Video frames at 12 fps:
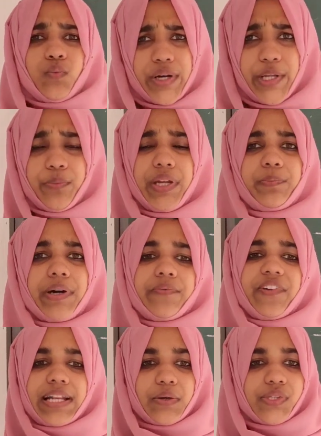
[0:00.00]
What do you mean by
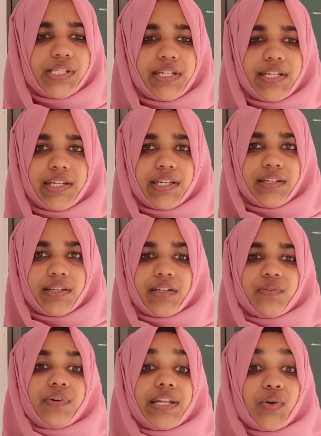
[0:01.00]

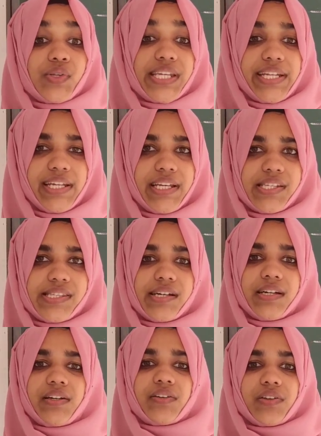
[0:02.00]
velocity? Velocity is
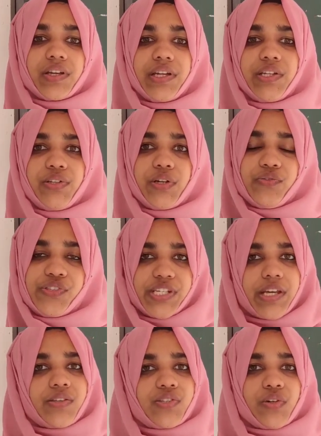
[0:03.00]
the rate of
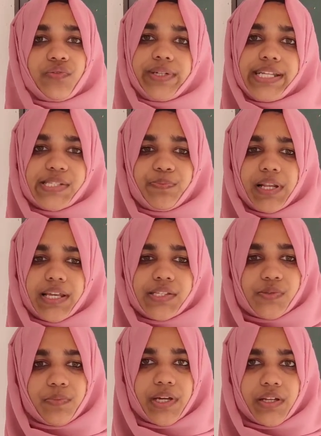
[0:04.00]
change of
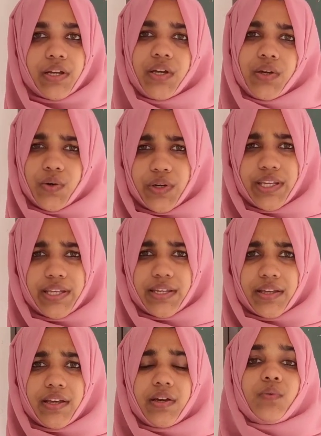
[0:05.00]
displacement.
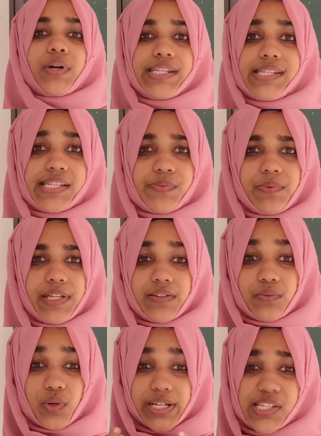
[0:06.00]
Okay, what is
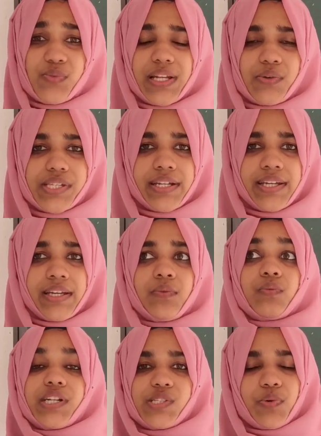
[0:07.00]
this? What is velocity?
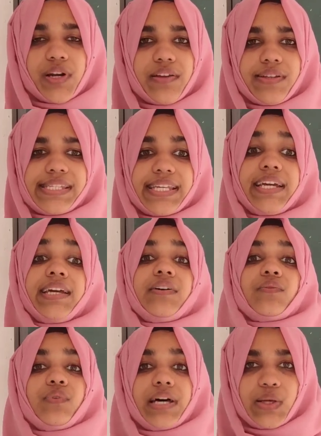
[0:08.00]
Once more I will say,
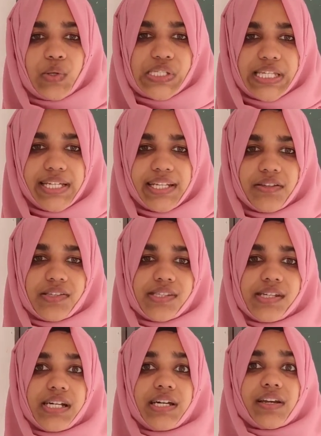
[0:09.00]
velocity
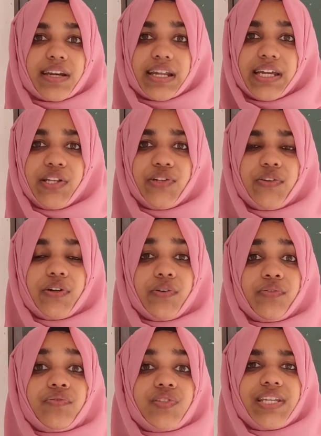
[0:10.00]
is the rate
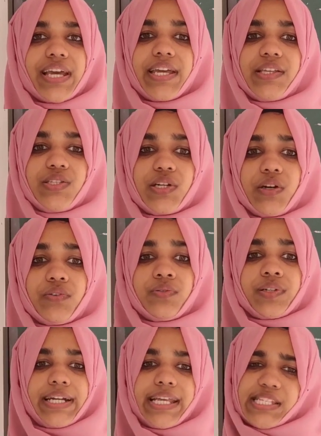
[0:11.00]
of change
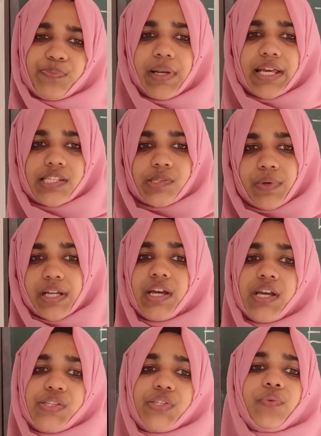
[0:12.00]
of displacement.